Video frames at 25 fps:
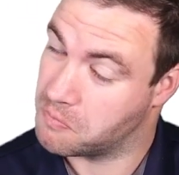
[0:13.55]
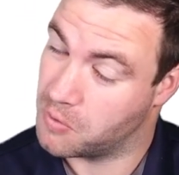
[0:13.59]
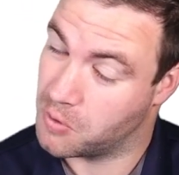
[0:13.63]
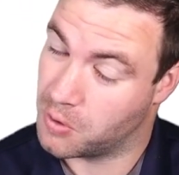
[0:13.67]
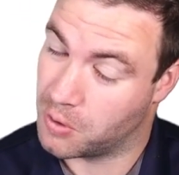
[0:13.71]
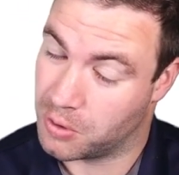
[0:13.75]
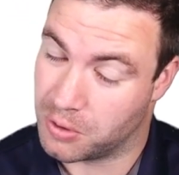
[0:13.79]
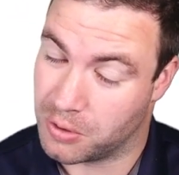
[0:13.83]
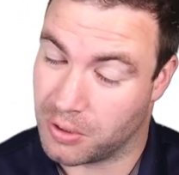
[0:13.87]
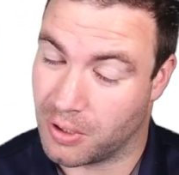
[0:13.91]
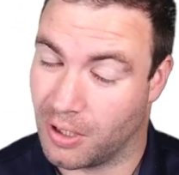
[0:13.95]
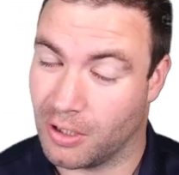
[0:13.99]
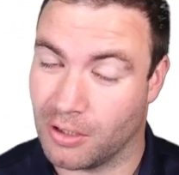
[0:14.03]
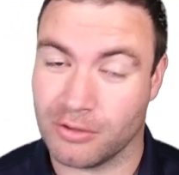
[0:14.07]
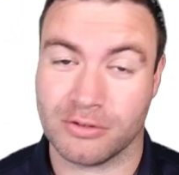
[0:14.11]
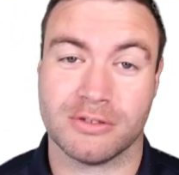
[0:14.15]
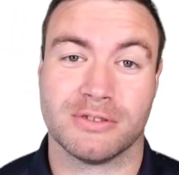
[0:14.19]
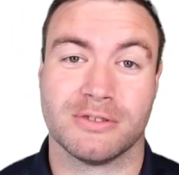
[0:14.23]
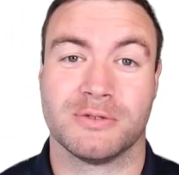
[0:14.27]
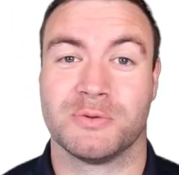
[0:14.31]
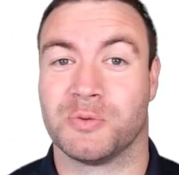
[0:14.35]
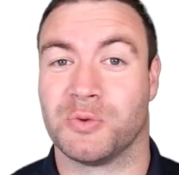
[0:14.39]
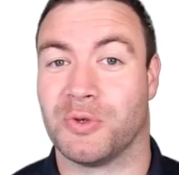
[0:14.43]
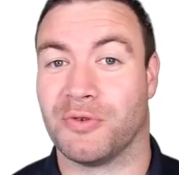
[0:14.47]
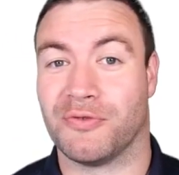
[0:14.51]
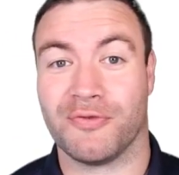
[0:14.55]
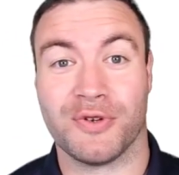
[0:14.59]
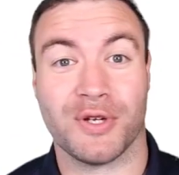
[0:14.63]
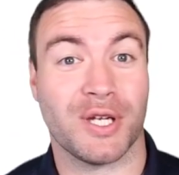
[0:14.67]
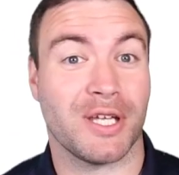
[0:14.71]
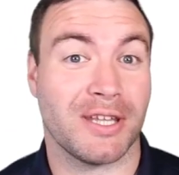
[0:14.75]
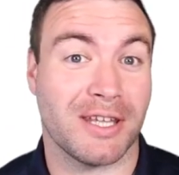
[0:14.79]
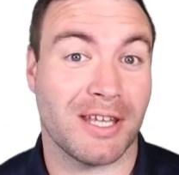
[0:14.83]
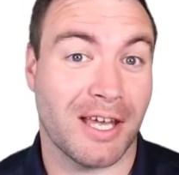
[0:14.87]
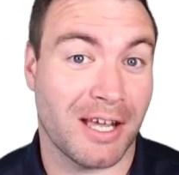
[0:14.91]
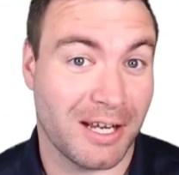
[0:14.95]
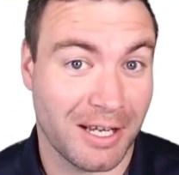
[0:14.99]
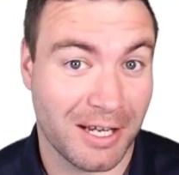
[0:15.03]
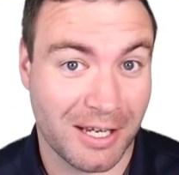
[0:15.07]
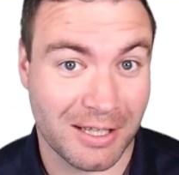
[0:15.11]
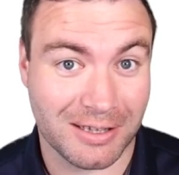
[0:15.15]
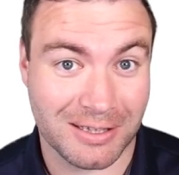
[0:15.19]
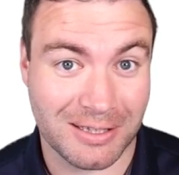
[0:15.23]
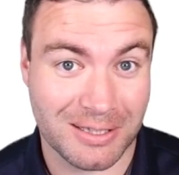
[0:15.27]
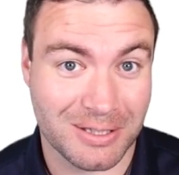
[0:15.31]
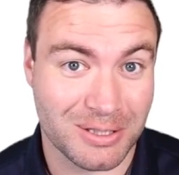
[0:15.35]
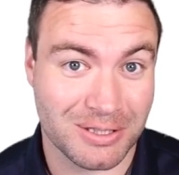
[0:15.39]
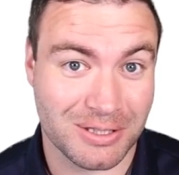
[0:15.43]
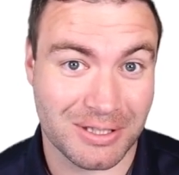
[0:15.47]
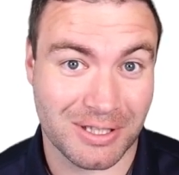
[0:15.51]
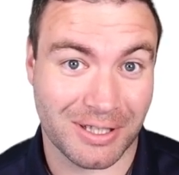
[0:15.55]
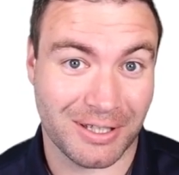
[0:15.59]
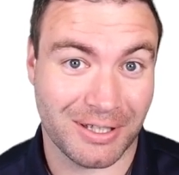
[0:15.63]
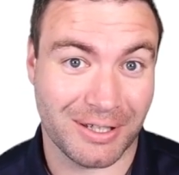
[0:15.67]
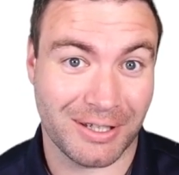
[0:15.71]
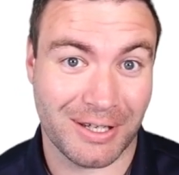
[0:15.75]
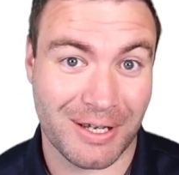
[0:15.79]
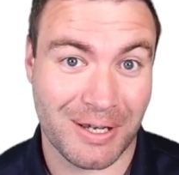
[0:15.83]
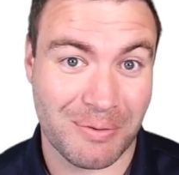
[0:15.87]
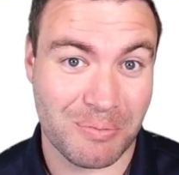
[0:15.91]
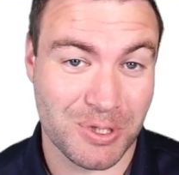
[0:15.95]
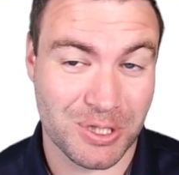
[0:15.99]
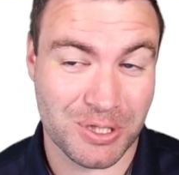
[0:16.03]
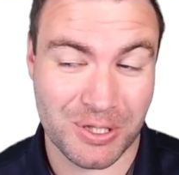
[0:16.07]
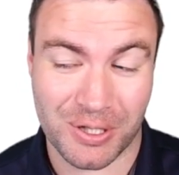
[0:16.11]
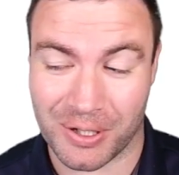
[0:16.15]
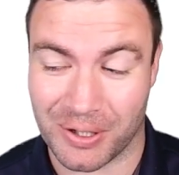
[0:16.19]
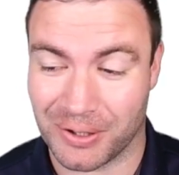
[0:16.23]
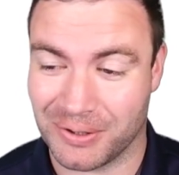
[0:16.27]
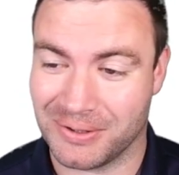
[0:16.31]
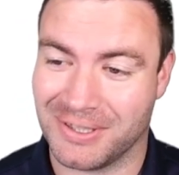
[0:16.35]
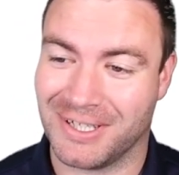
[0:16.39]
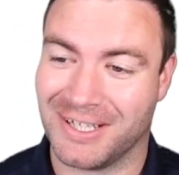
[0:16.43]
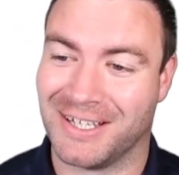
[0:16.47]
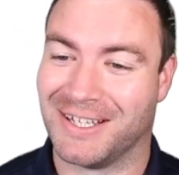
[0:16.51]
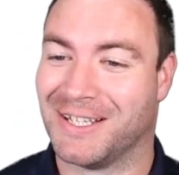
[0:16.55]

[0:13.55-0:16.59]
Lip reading: Who knows? We'll figure that out this episode.